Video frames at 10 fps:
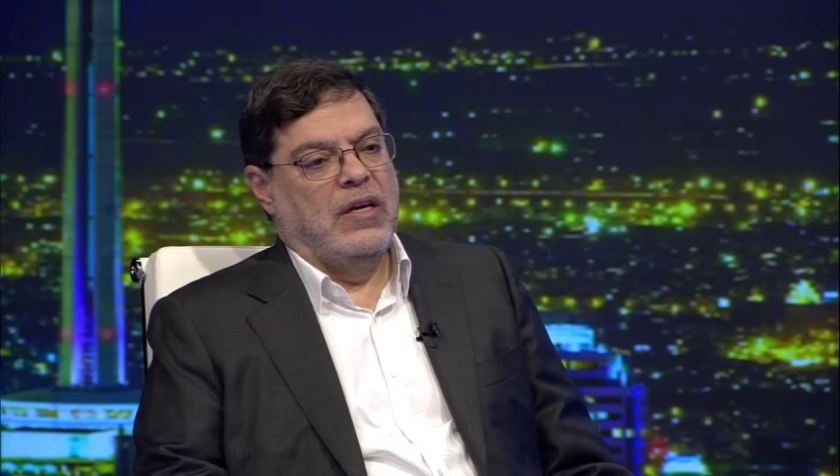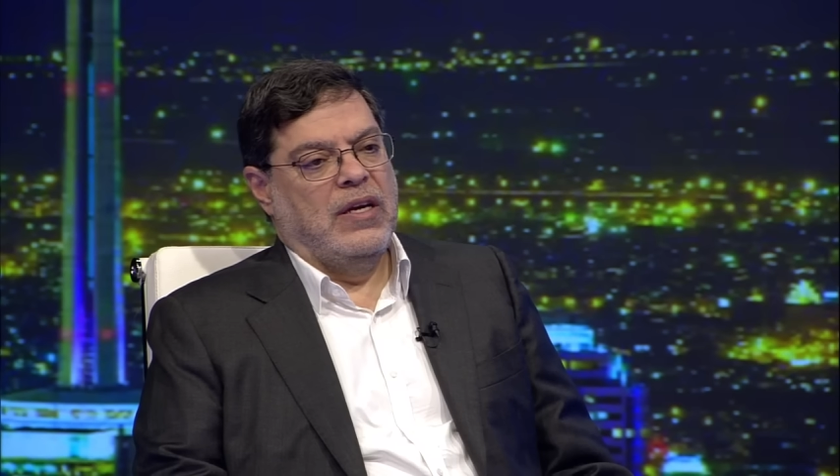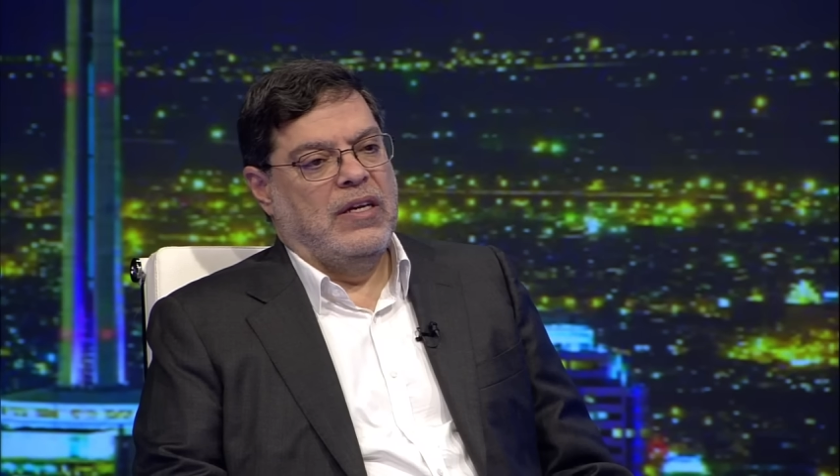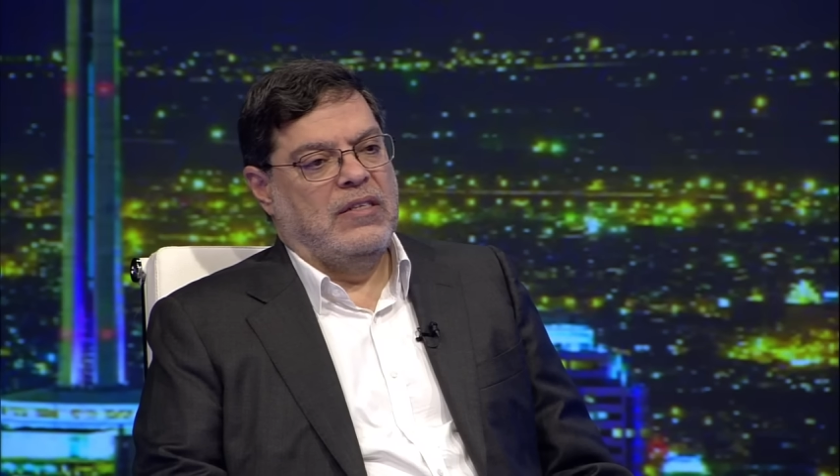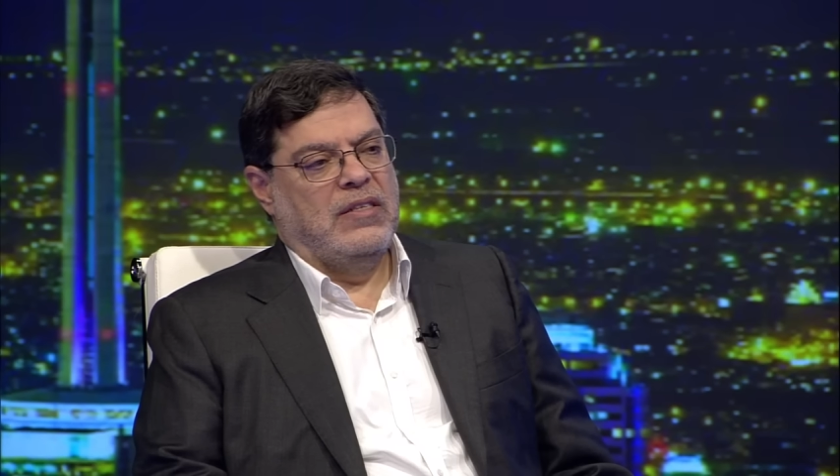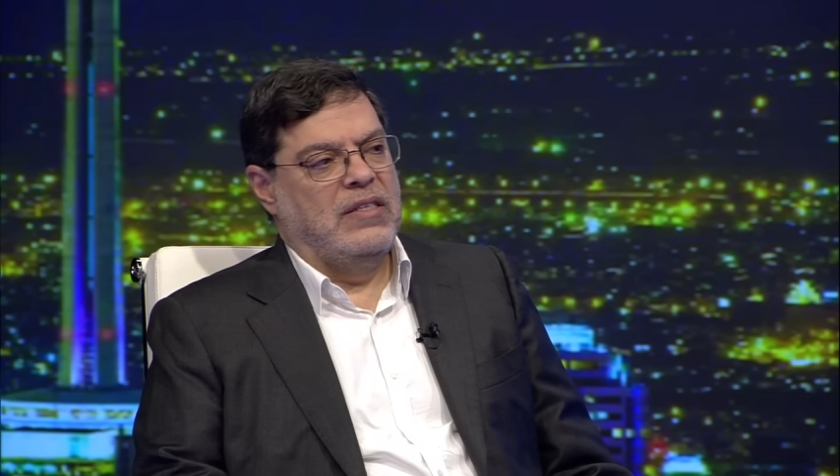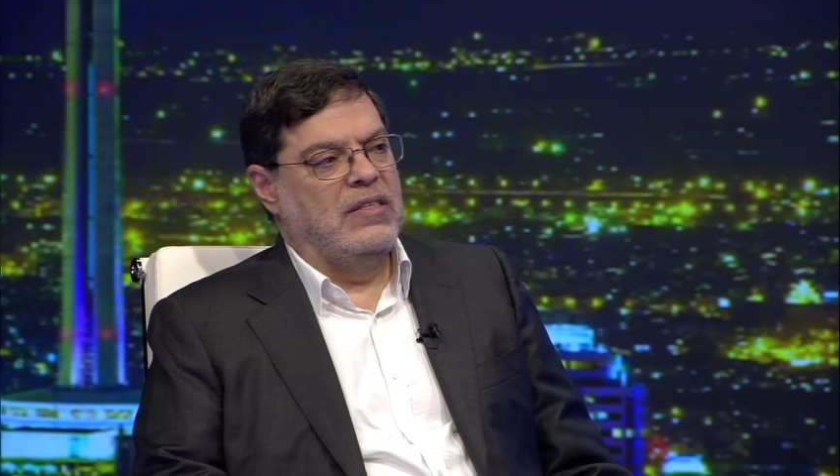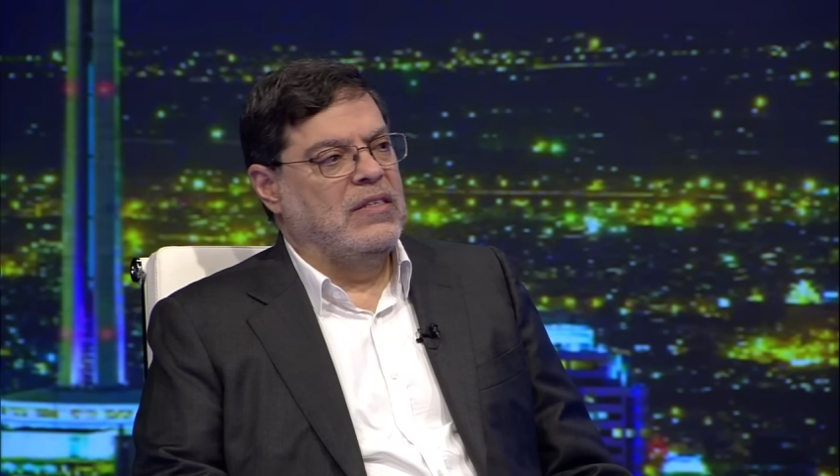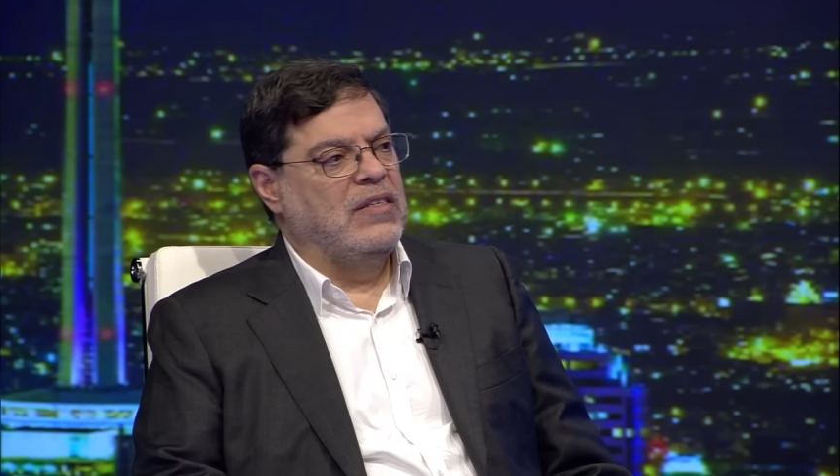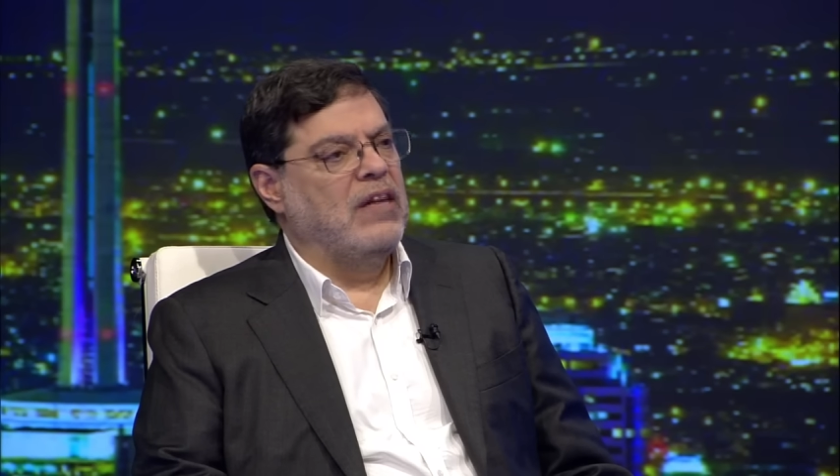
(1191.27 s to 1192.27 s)
it sees
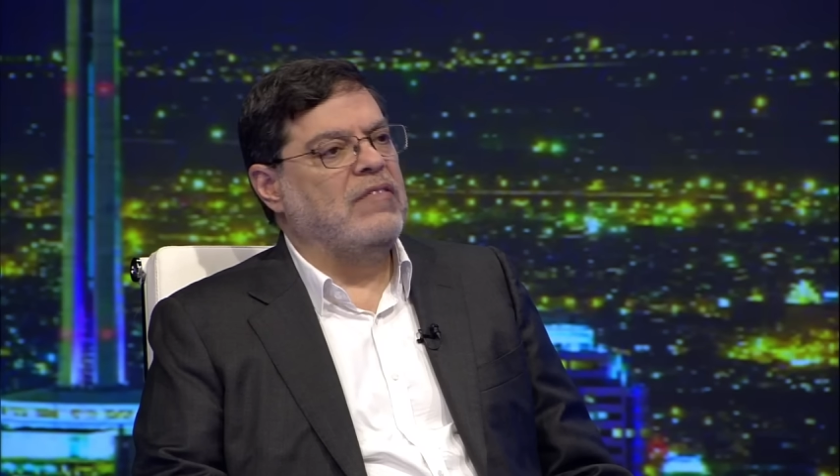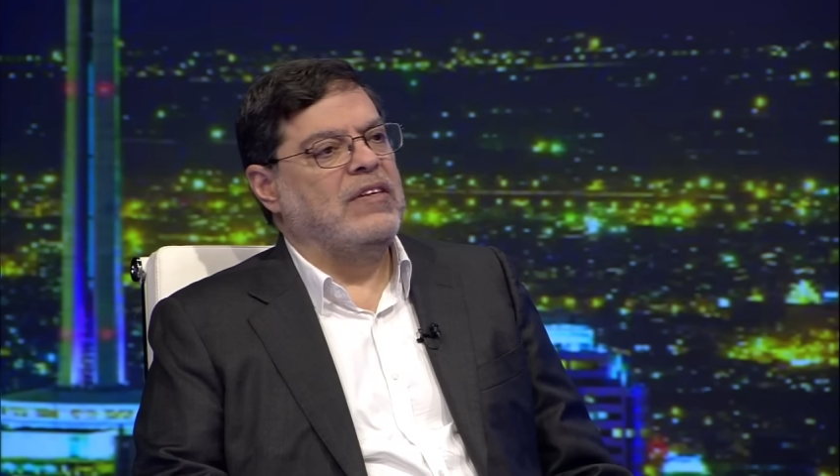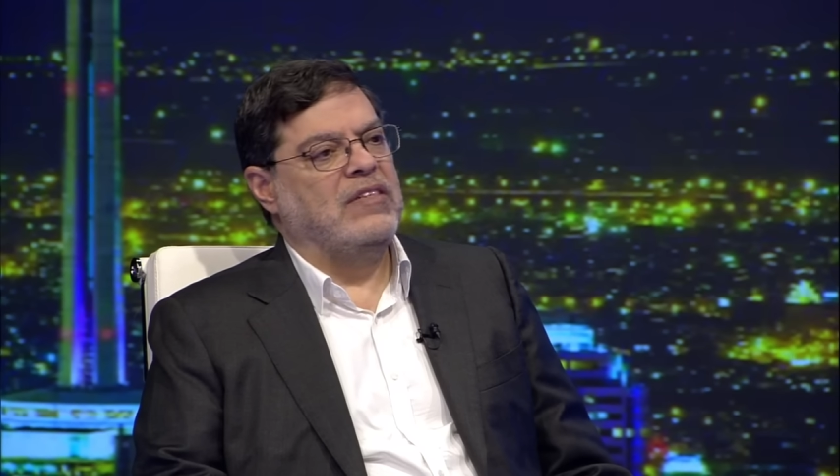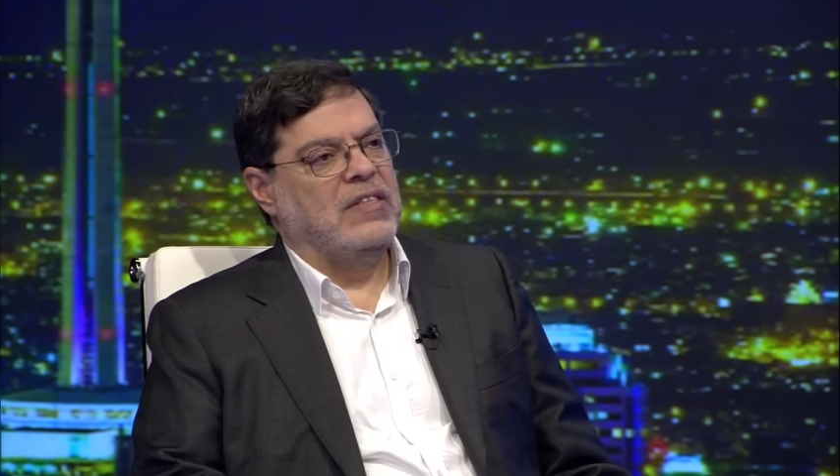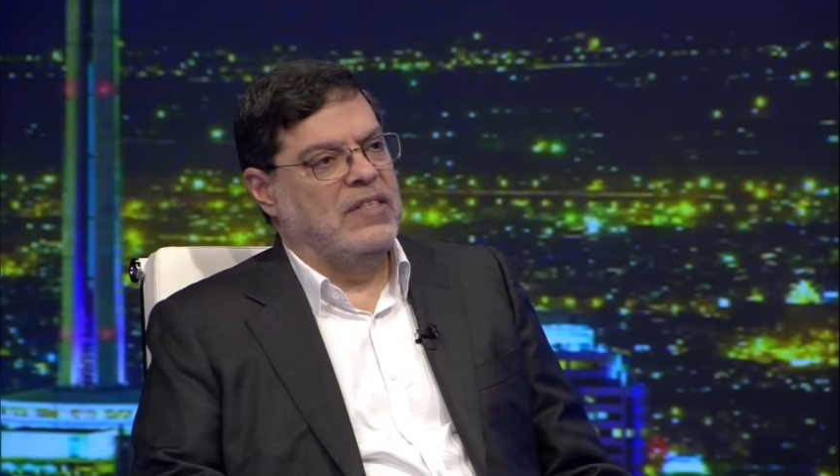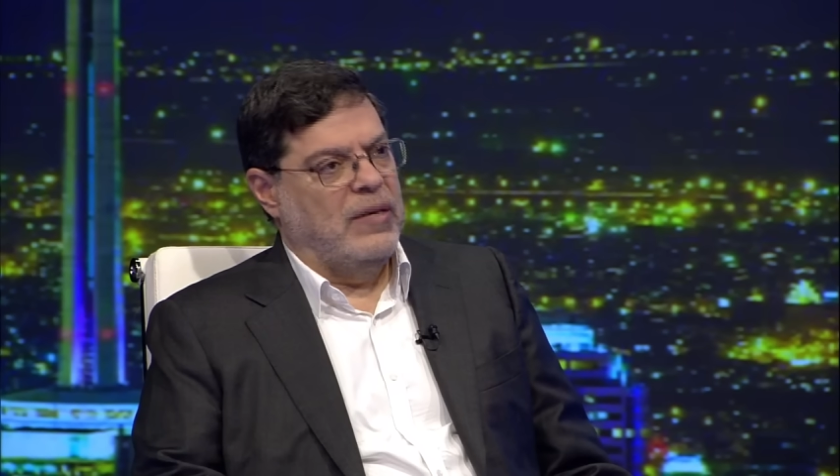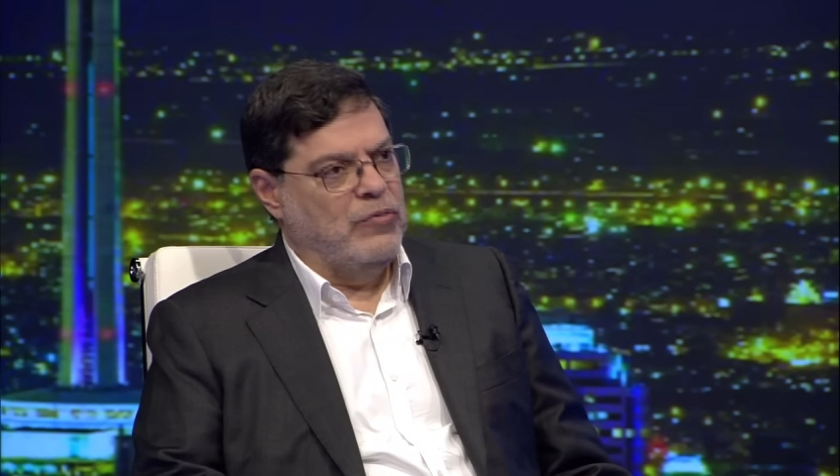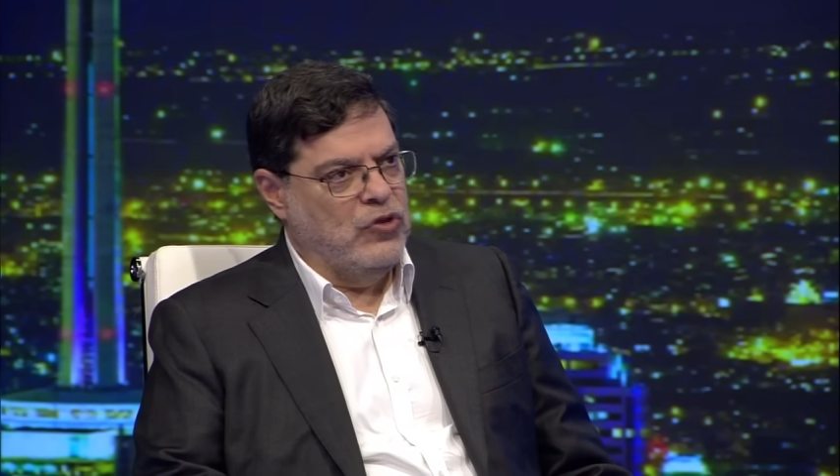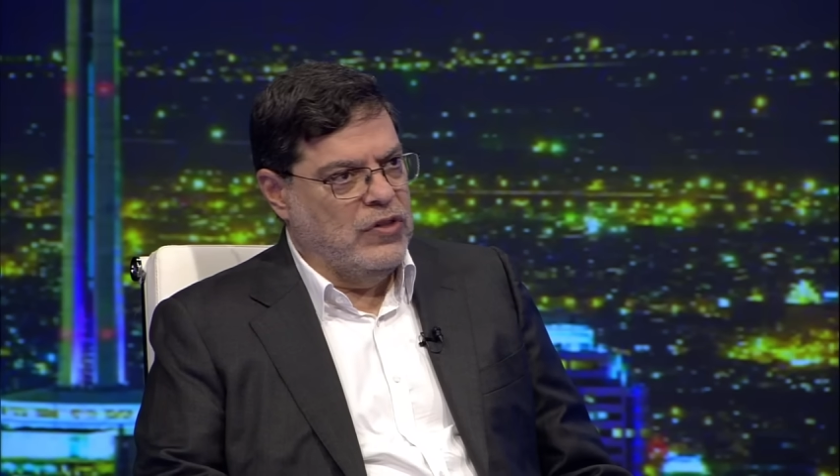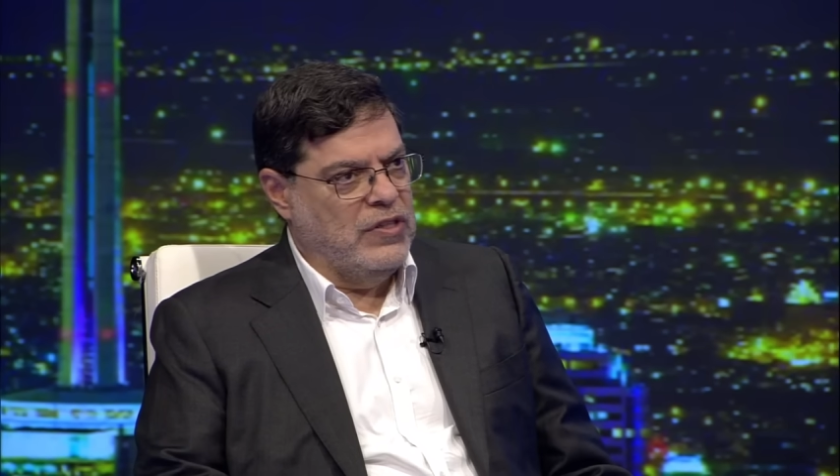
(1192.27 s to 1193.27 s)
itself as an
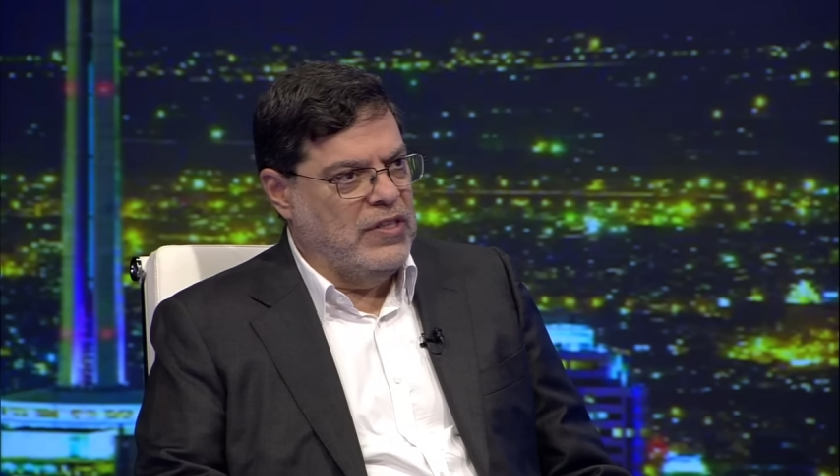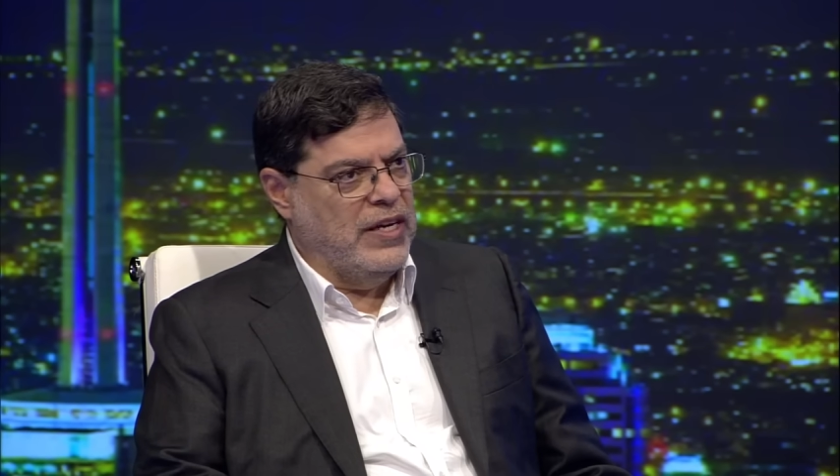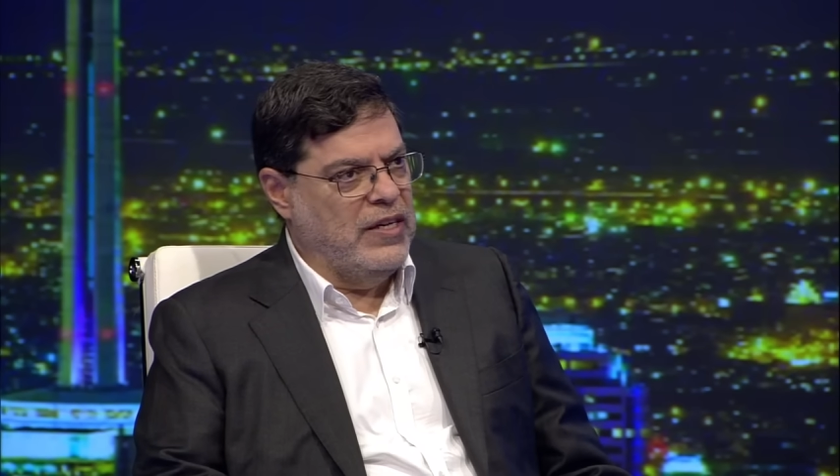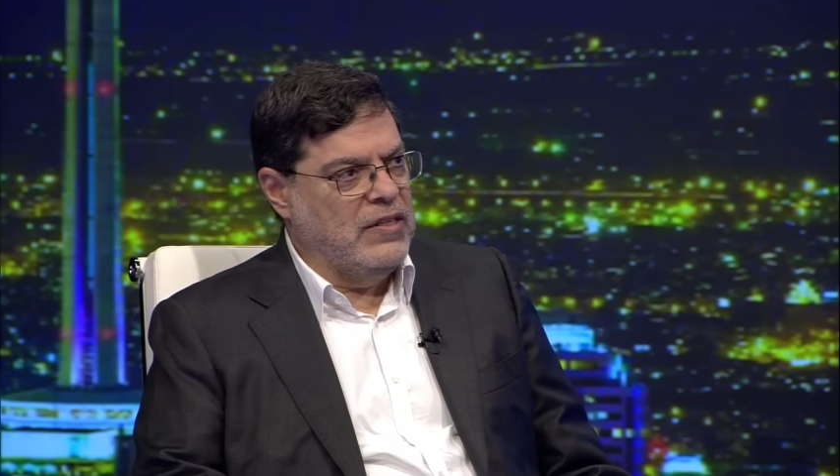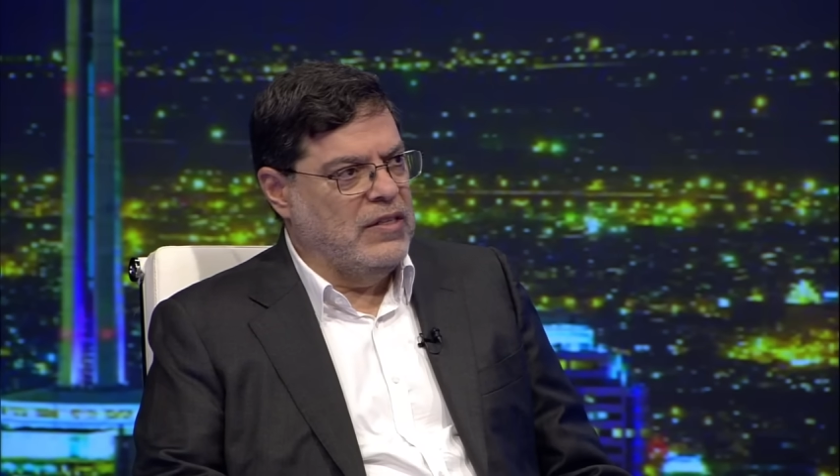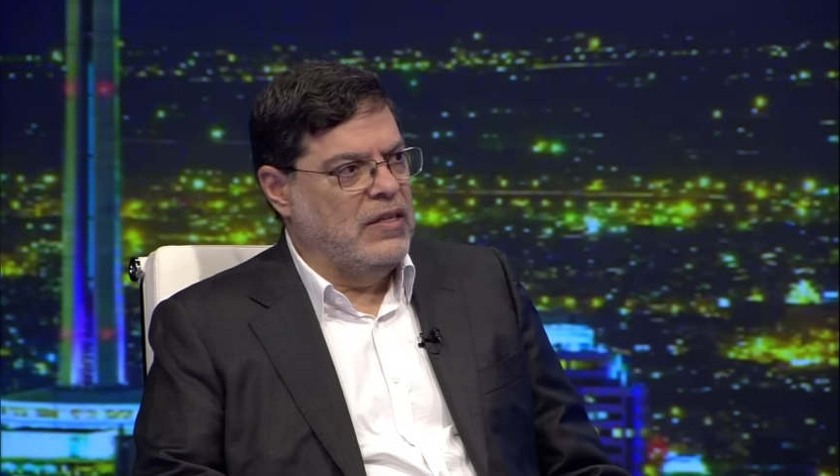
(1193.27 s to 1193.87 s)
exceptional state.